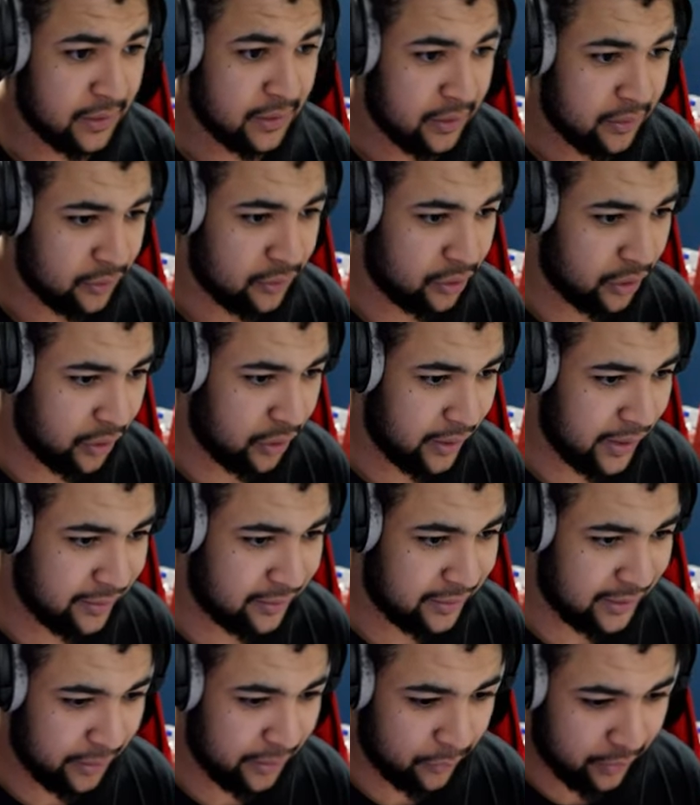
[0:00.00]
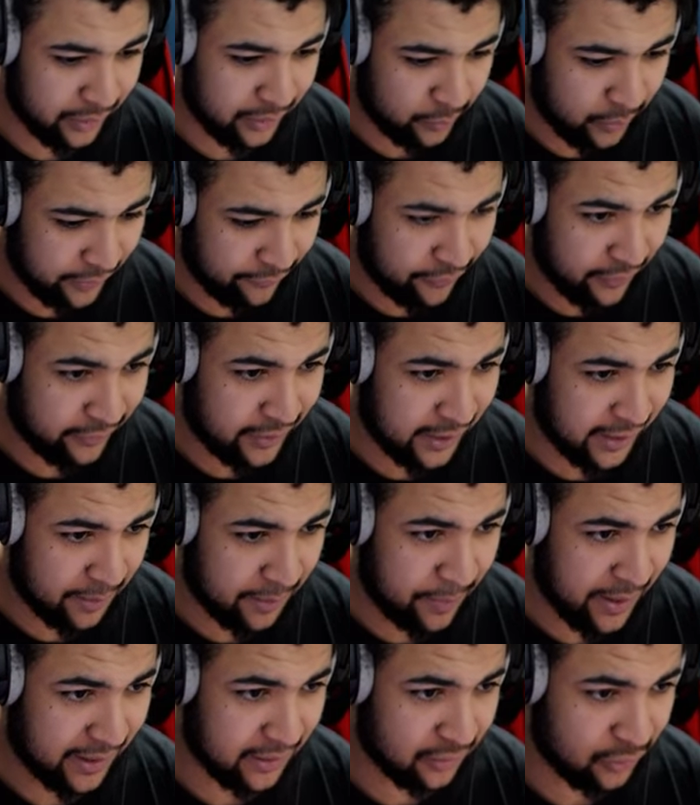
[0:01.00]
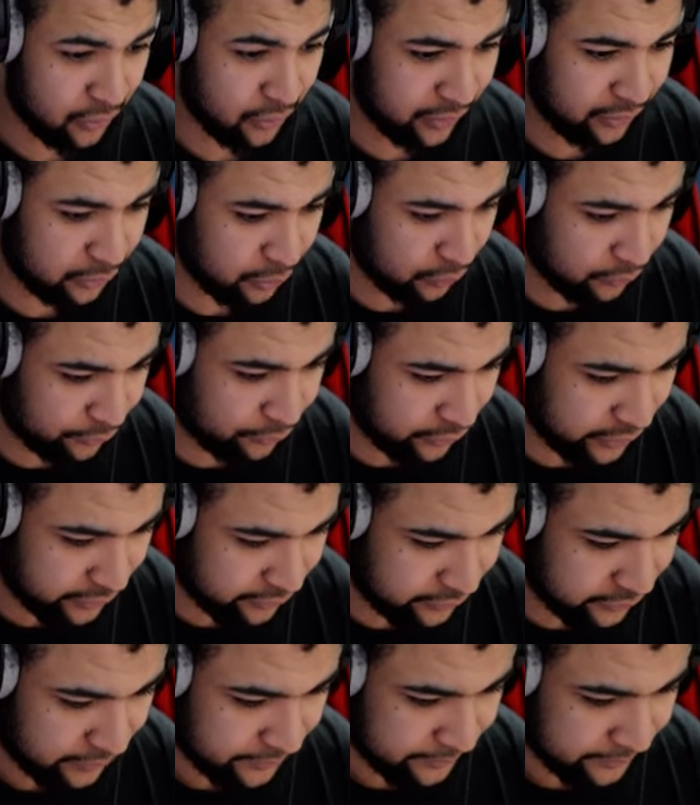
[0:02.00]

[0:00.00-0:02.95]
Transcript: So let's see what the twenty-five ticket pack has got in store for us.